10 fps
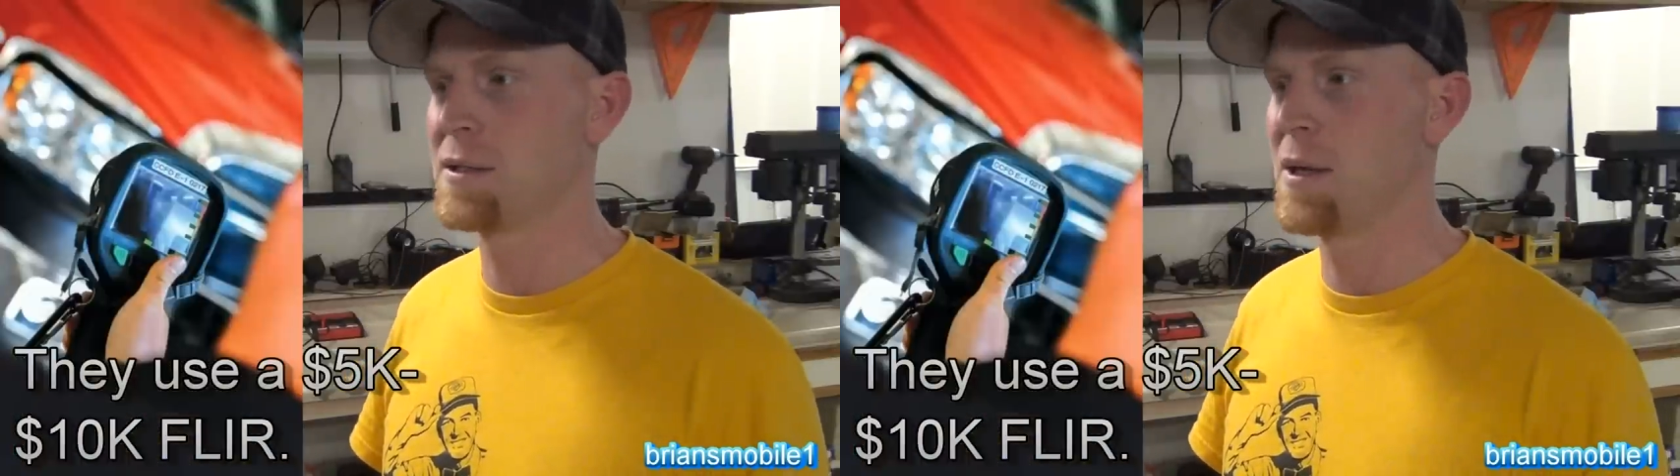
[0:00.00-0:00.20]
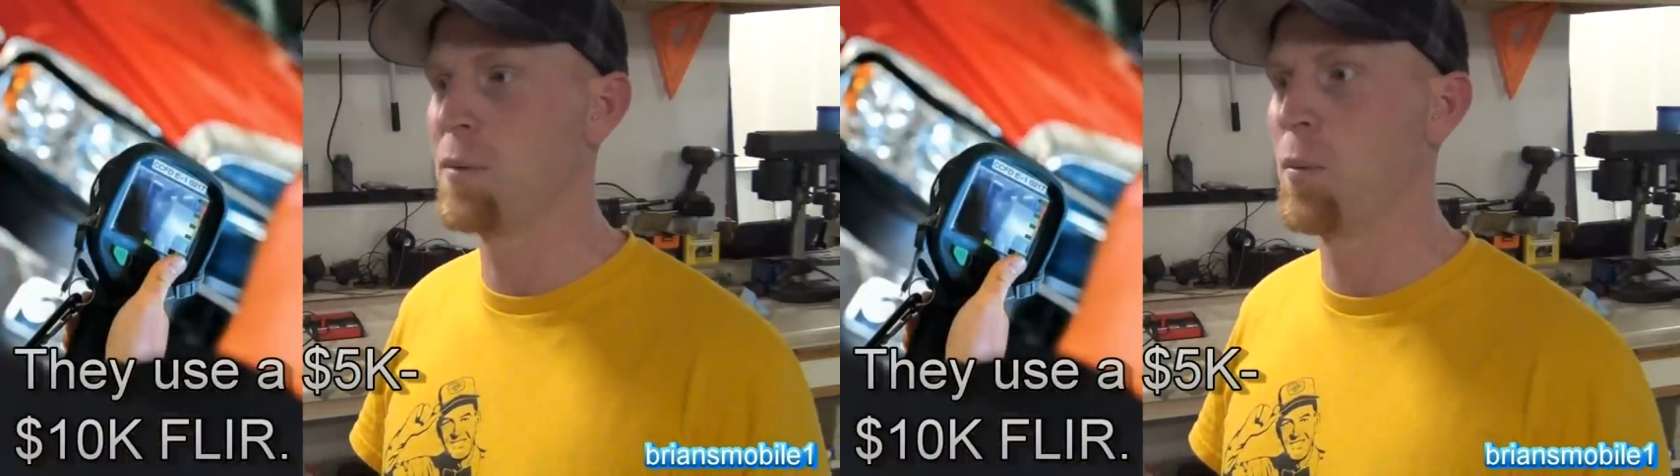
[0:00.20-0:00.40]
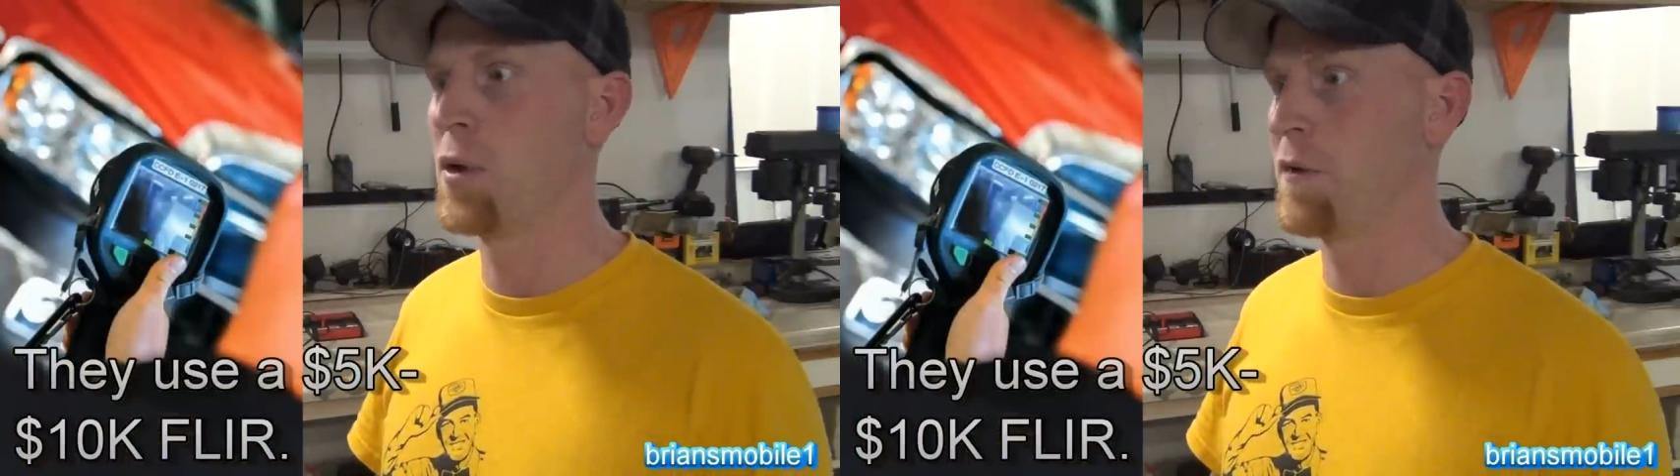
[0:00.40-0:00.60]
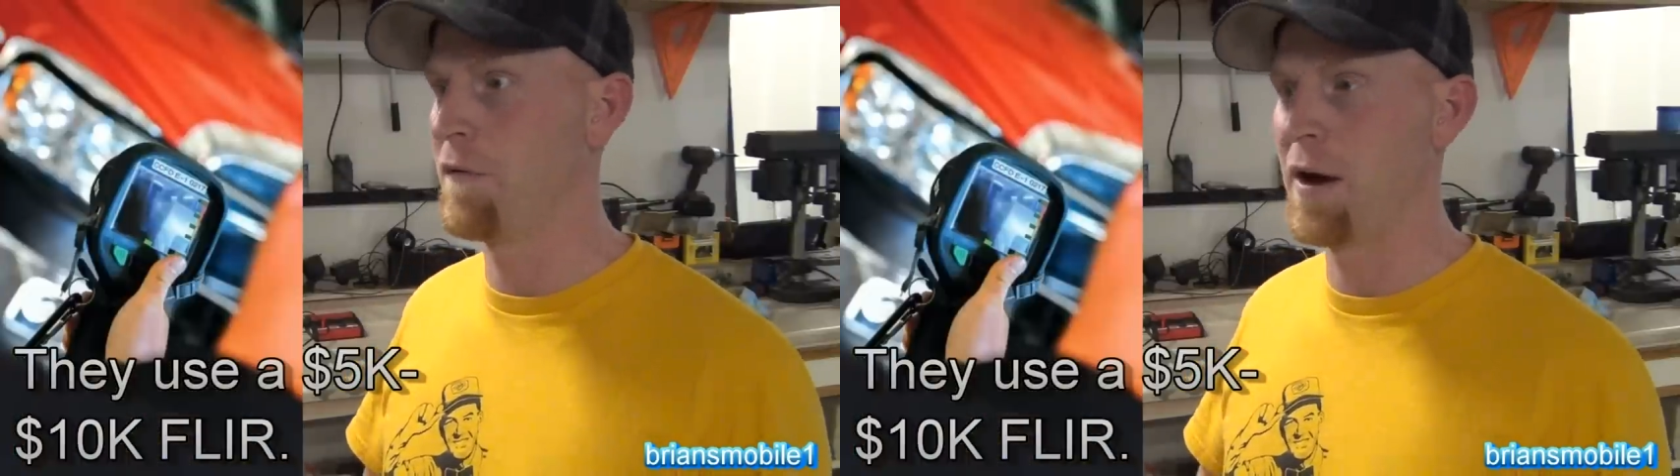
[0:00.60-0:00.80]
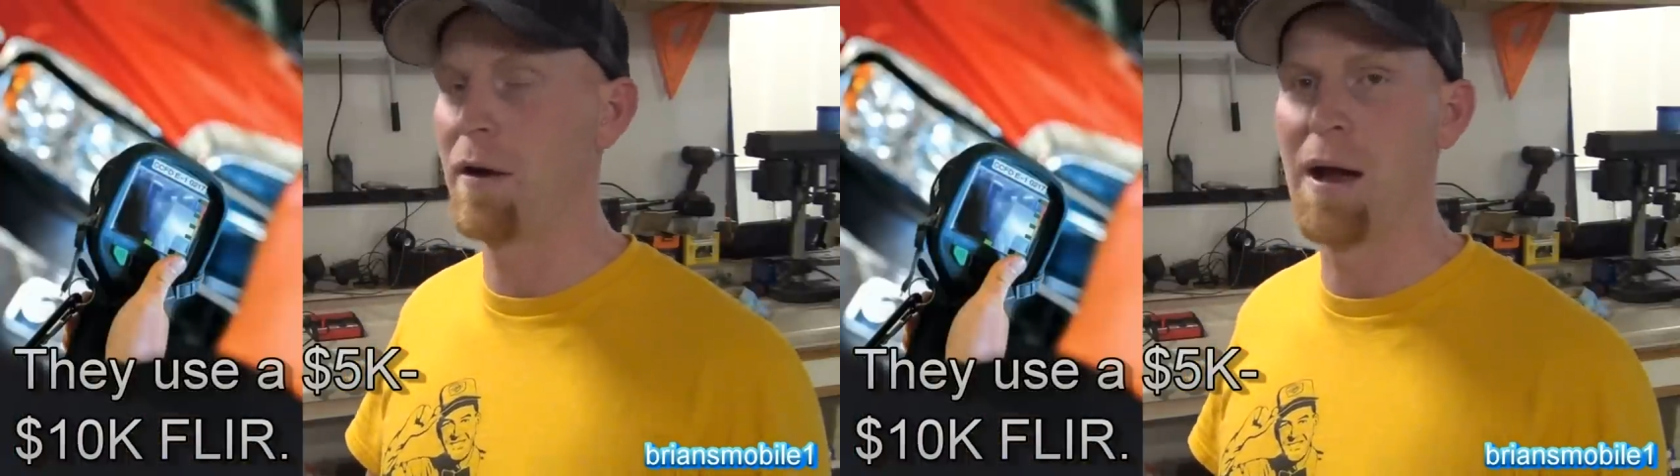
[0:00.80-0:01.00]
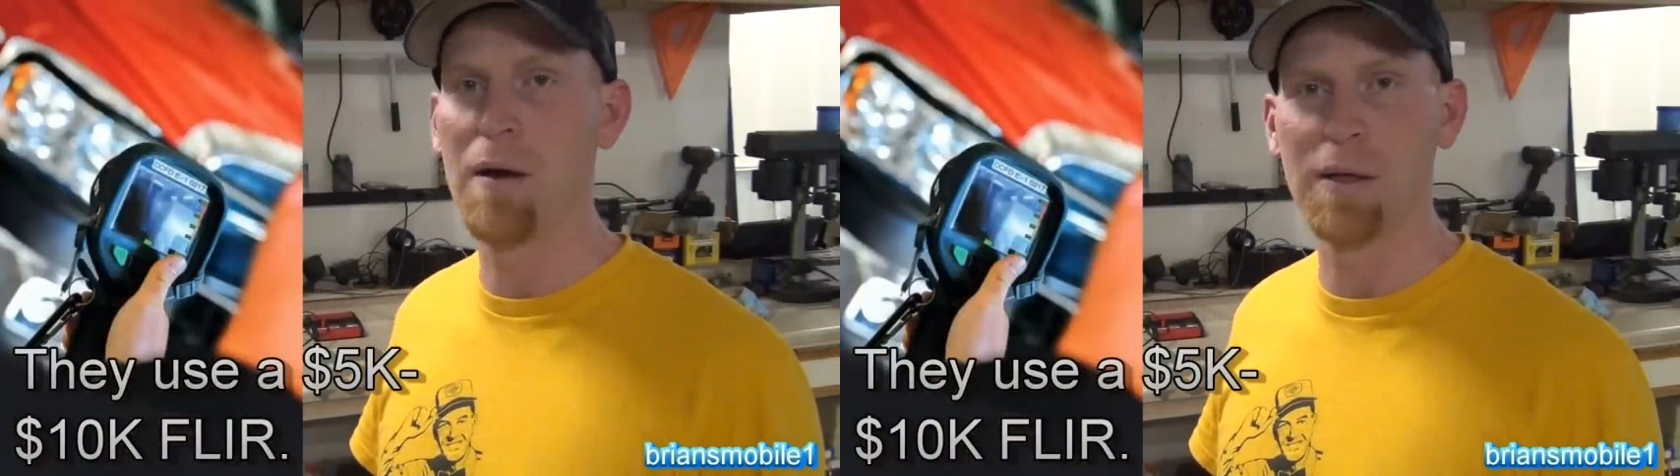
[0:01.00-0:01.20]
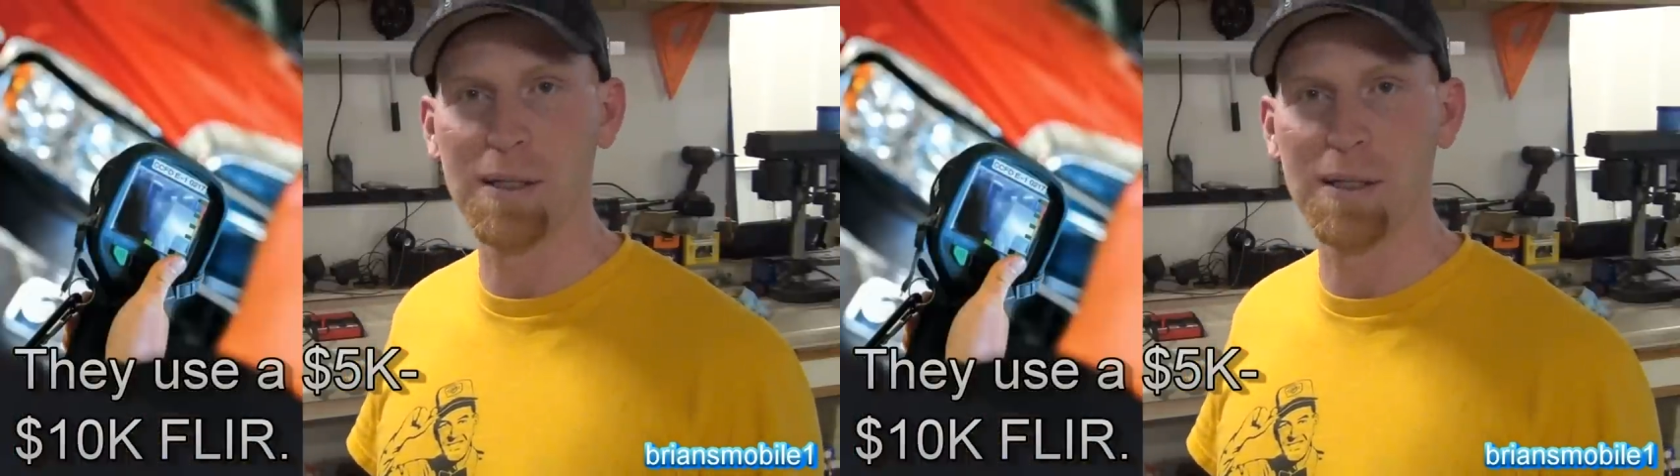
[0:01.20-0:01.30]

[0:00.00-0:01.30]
something to put a fire out,